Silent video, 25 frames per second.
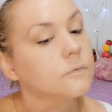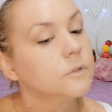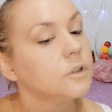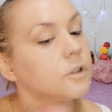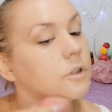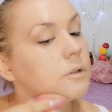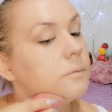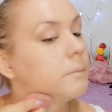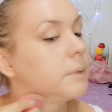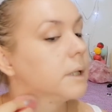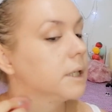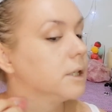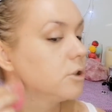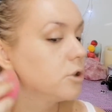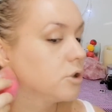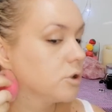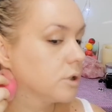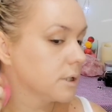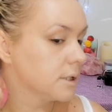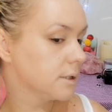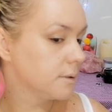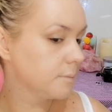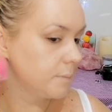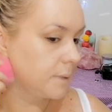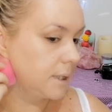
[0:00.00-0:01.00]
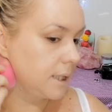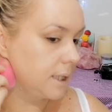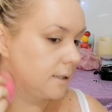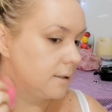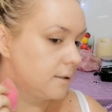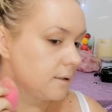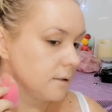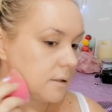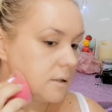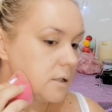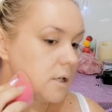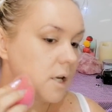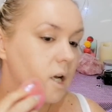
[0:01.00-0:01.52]
just make sure it's
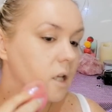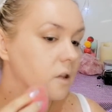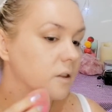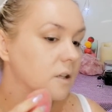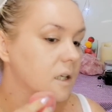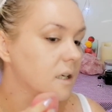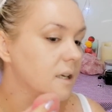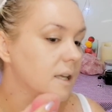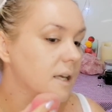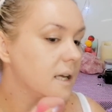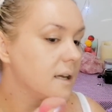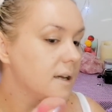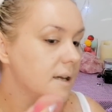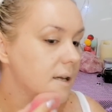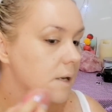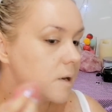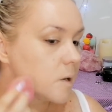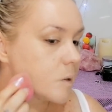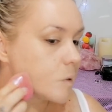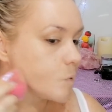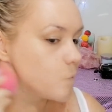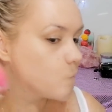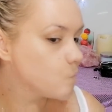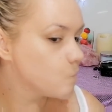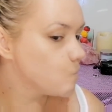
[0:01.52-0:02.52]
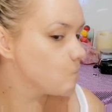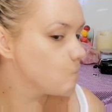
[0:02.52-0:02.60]
blended down the neck.